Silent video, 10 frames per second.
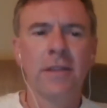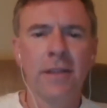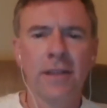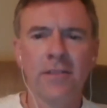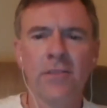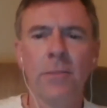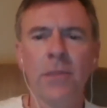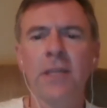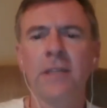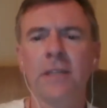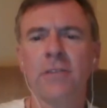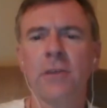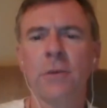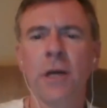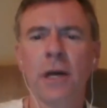is of the opinion that
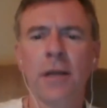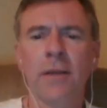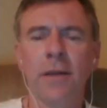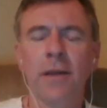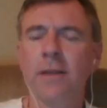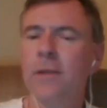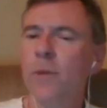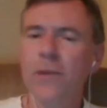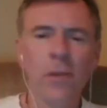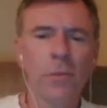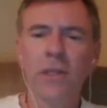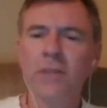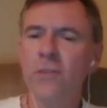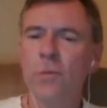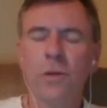there's no God, then whether their
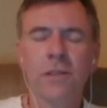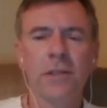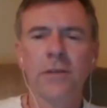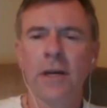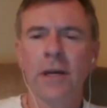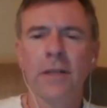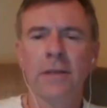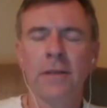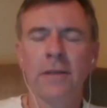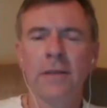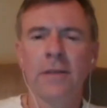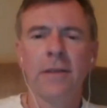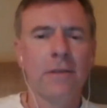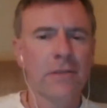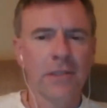belief is warranted or not,
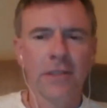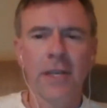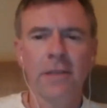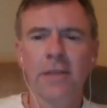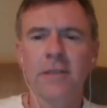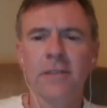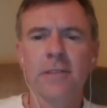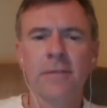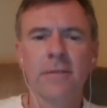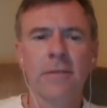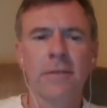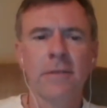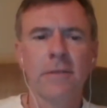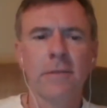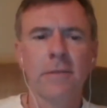they're still an atheist,
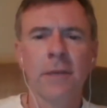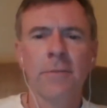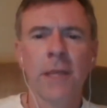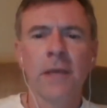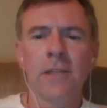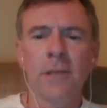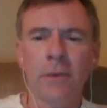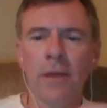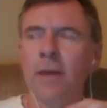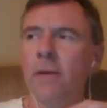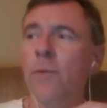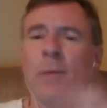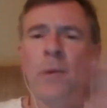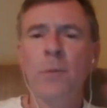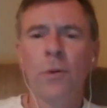right? So
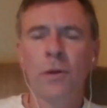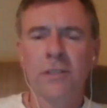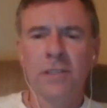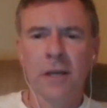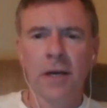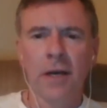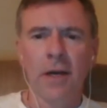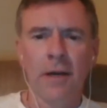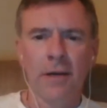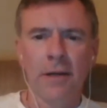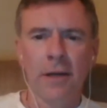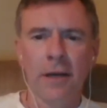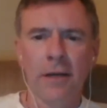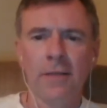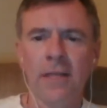Rappaport's
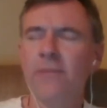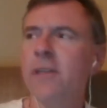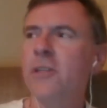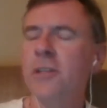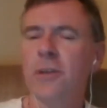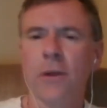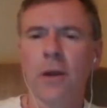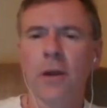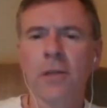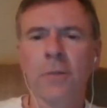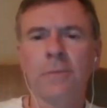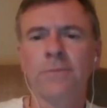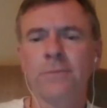definition here, or argument,